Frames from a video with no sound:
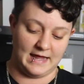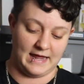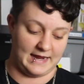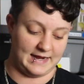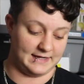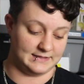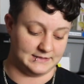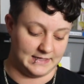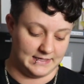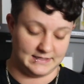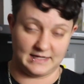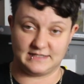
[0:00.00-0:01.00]
And
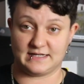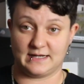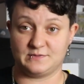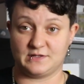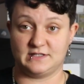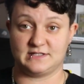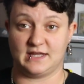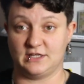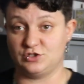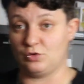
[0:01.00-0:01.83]
9 times out of 10,